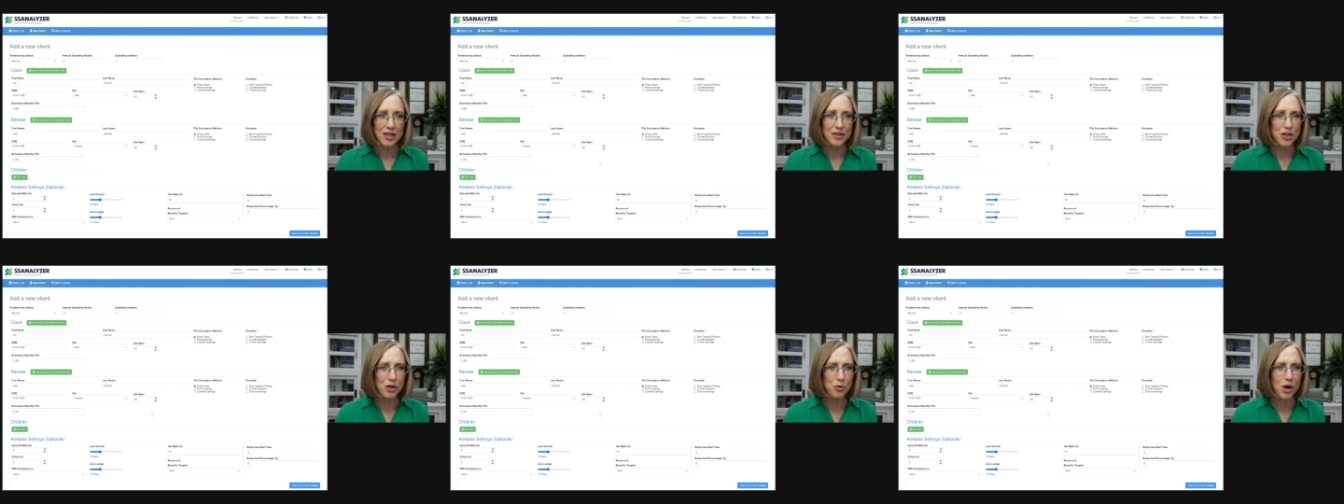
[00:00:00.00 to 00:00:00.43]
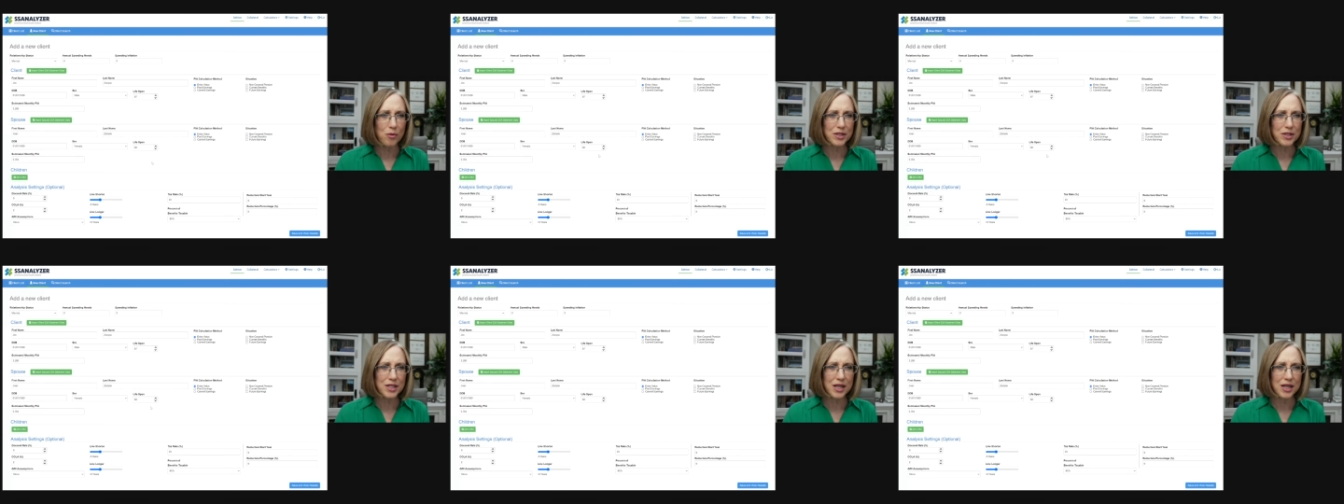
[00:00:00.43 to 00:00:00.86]
So what
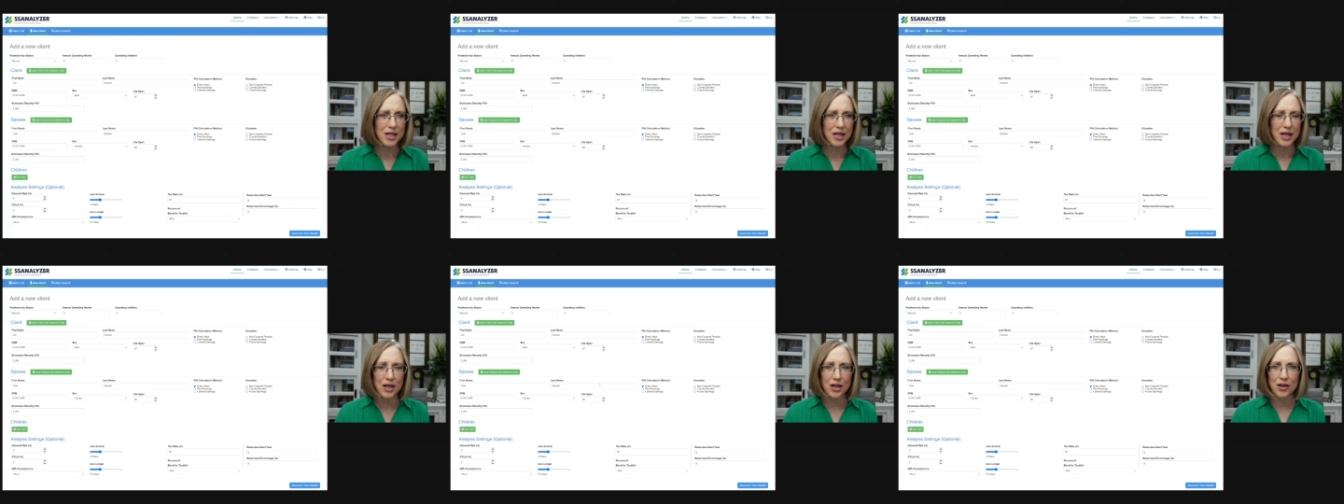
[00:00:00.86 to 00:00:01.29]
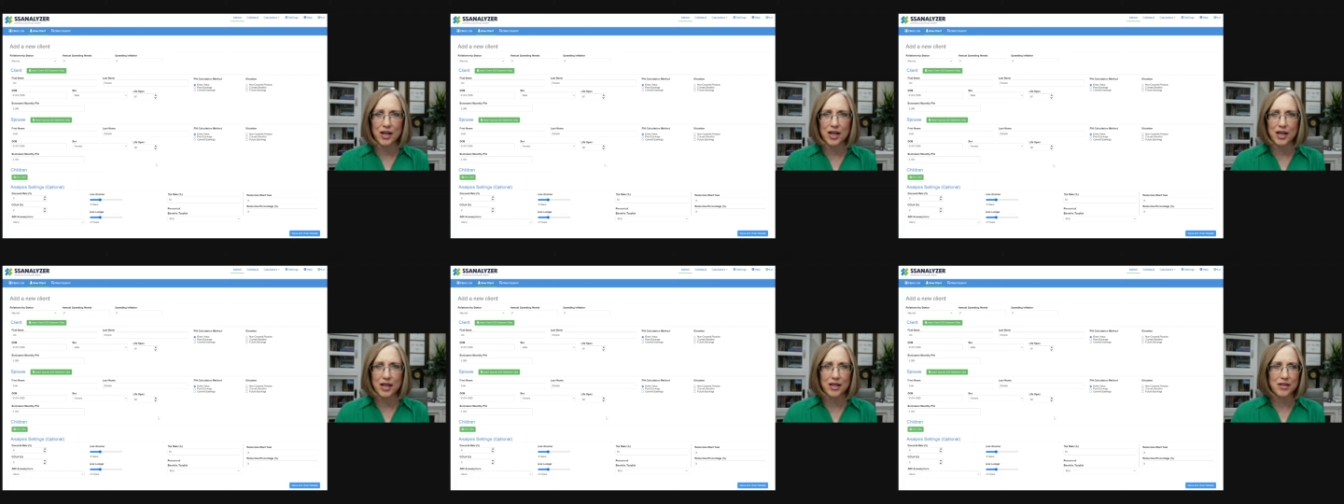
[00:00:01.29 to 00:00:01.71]
we're seeing here
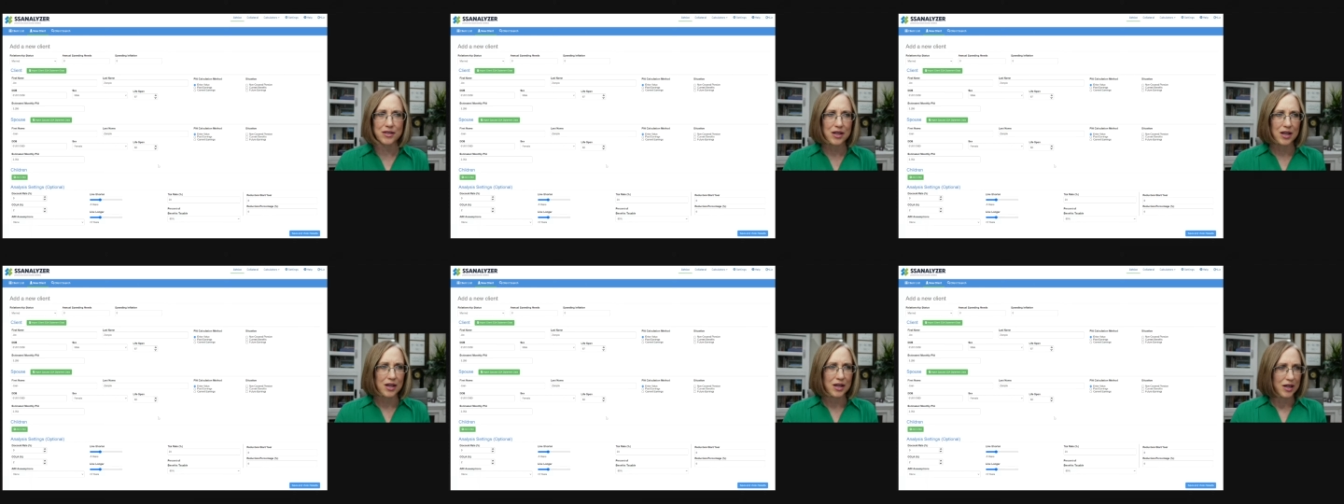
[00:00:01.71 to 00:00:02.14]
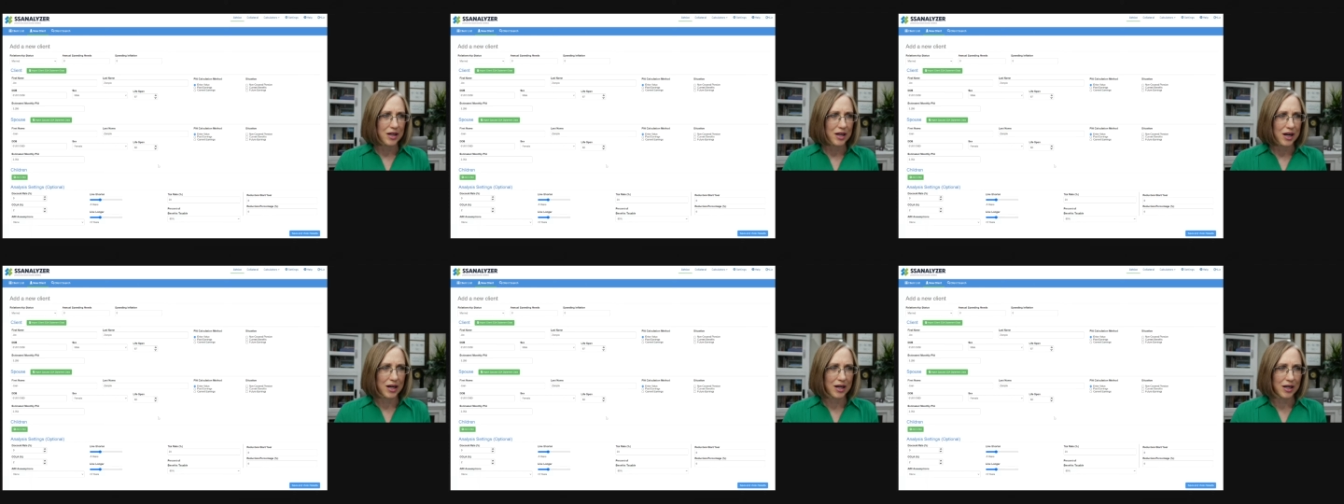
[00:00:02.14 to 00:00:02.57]
is
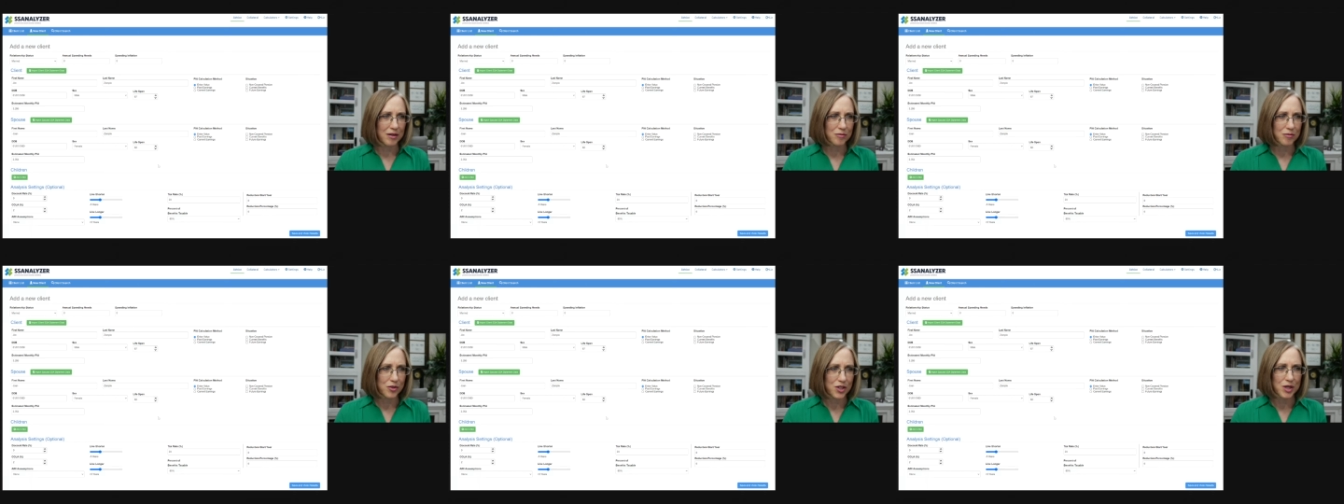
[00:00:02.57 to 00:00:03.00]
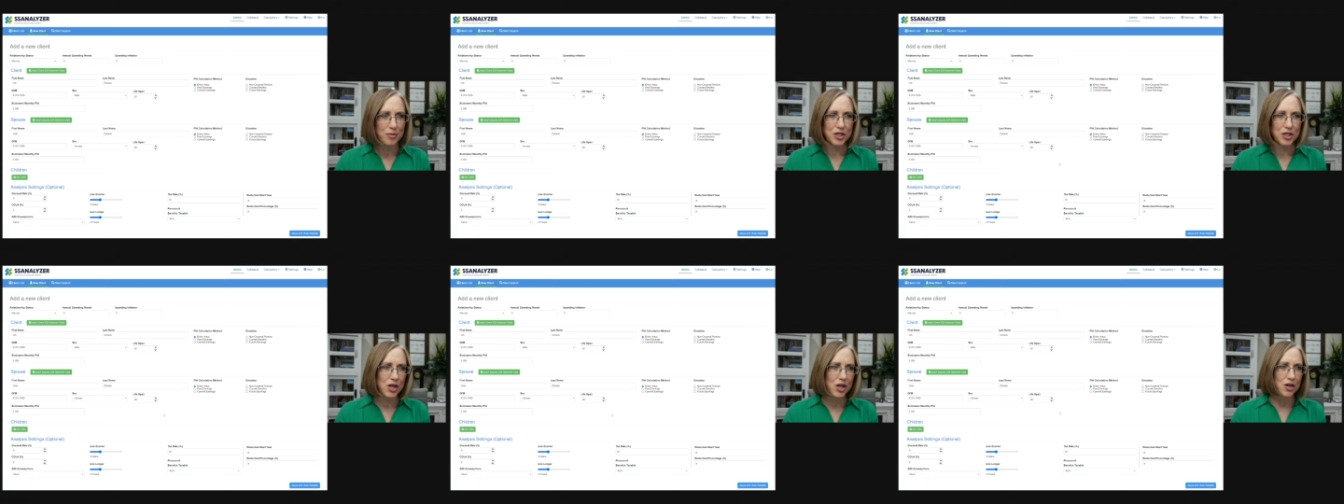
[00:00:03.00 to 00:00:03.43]
uh, Jim
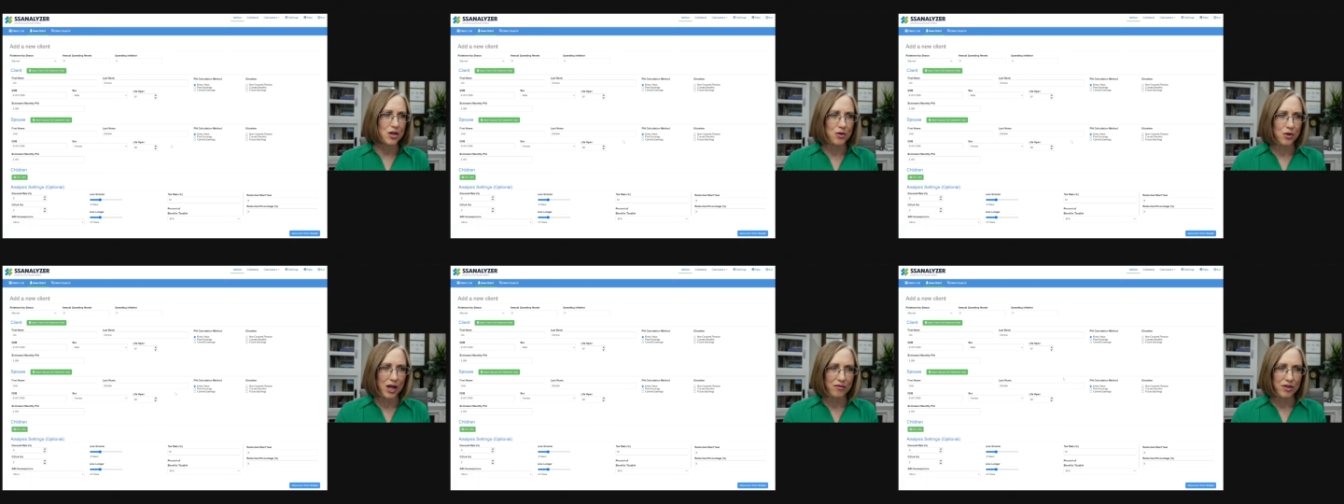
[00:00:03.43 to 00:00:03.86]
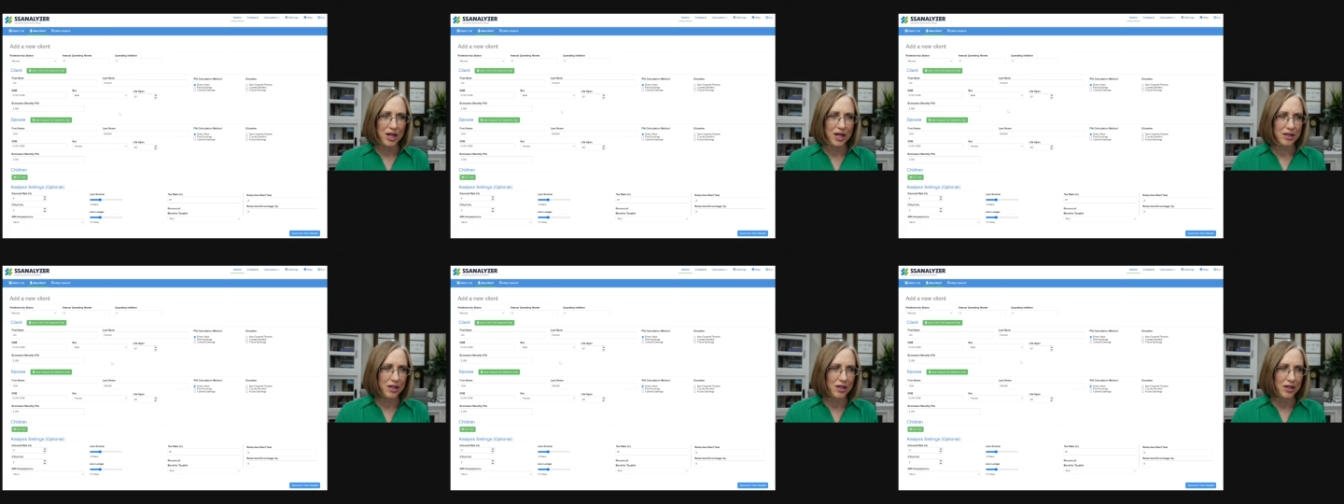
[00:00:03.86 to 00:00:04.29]
and Joan. I've
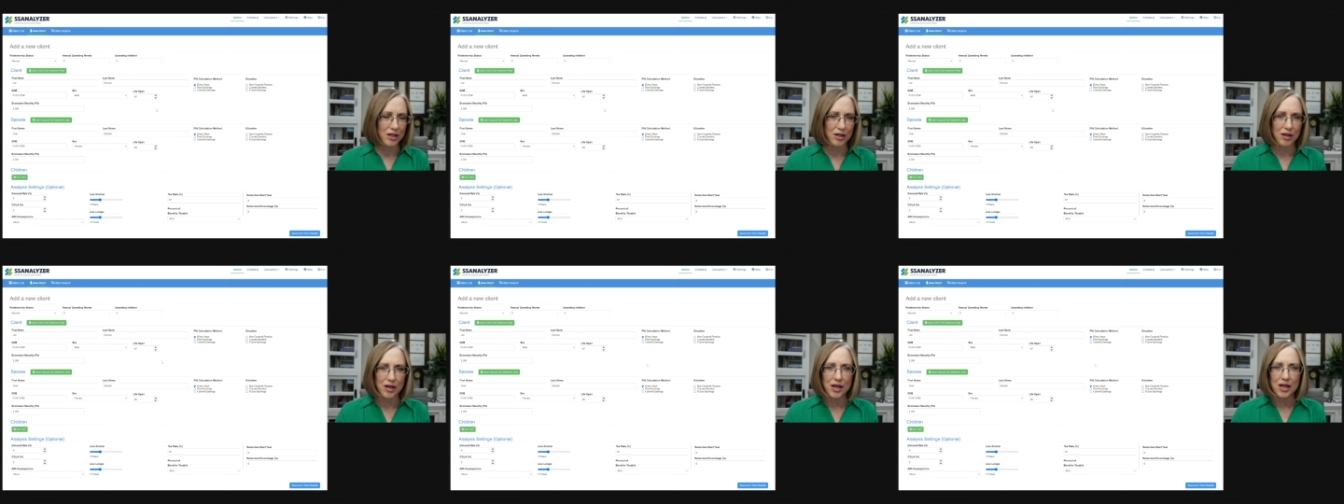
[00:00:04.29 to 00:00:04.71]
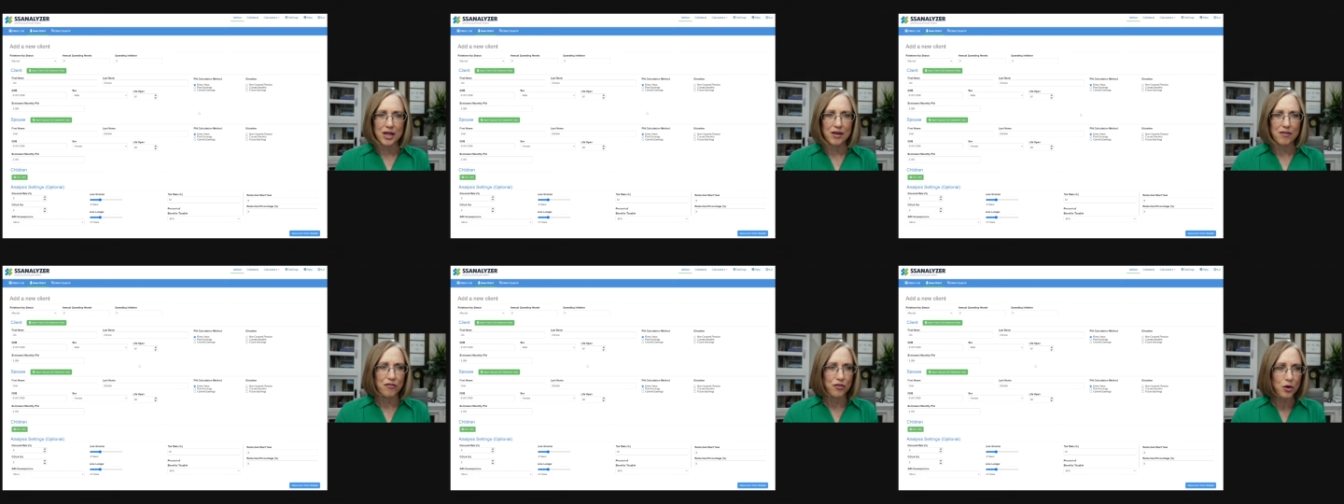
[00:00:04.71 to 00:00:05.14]
got their
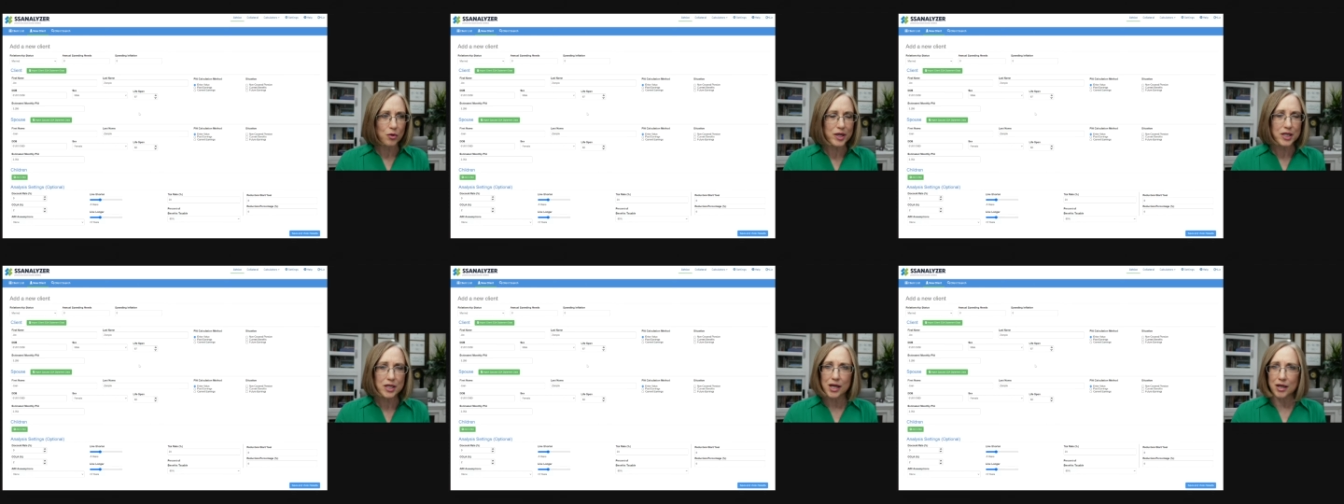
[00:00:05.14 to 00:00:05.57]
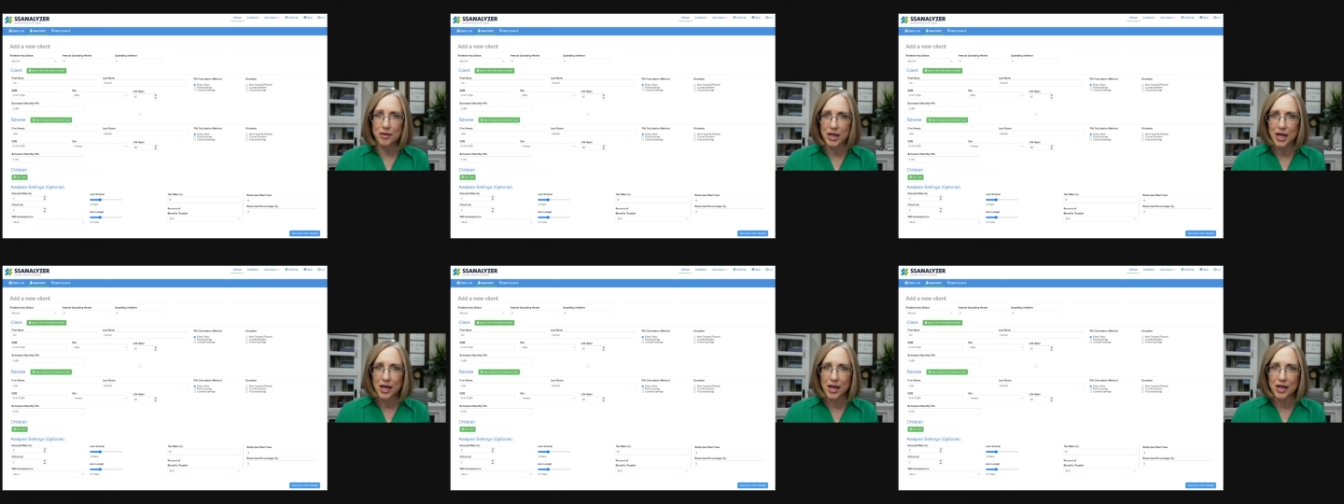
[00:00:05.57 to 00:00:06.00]
full
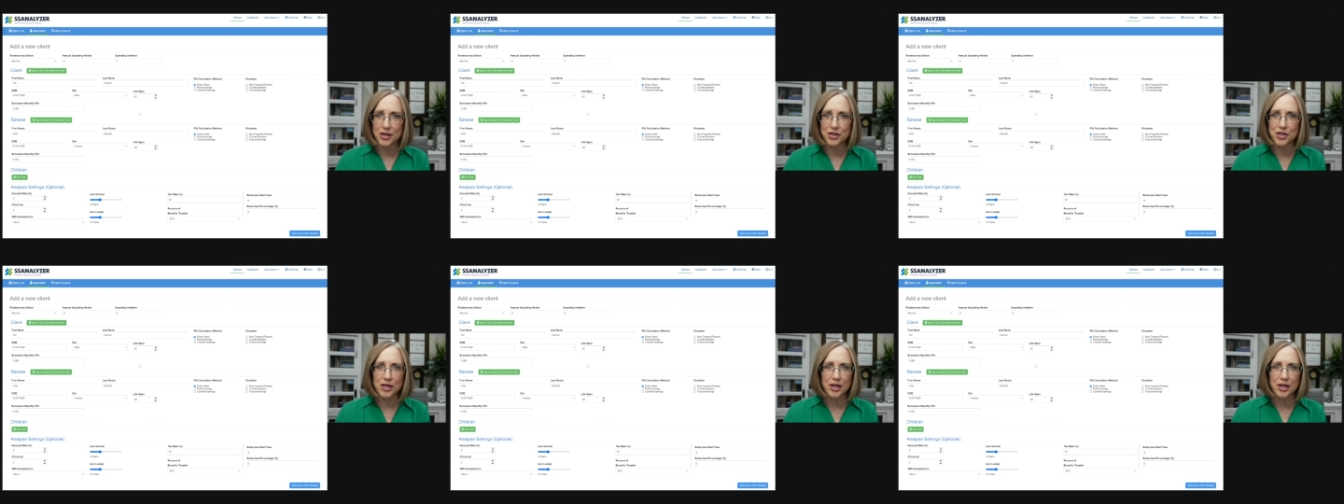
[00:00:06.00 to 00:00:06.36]
retirement age,